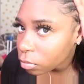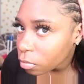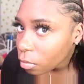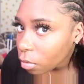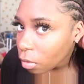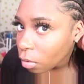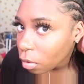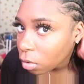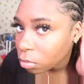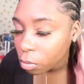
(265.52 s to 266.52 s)
Okay, as you
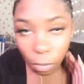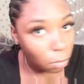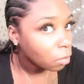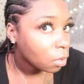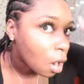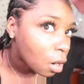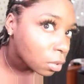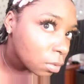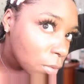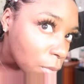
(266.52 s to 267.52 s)
guys can see, I braided my
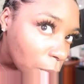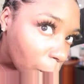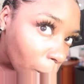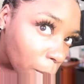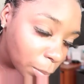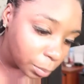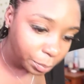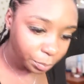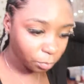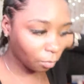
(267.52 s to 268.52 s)
hair back.
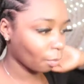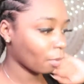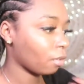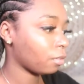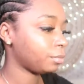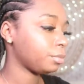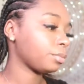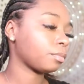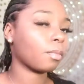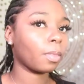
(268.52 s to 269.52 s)
My braids are
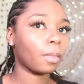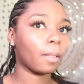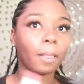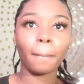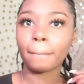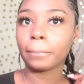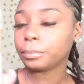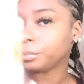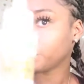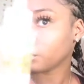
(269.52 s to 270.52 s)
very uneven because
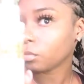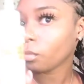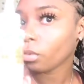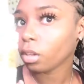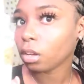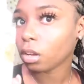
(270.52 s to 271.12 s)
as I got towards the